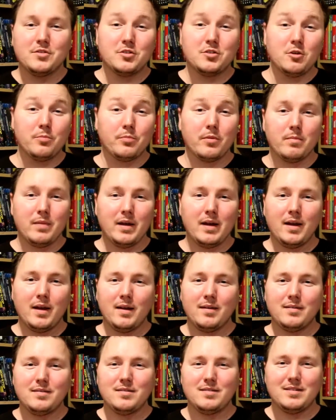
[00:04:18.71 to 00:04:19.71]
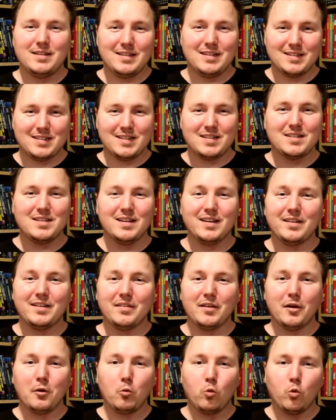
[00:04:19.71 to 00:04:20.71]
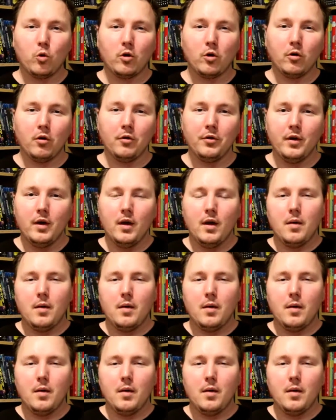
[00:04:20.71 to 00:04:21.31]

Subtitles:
Superman existing in their world,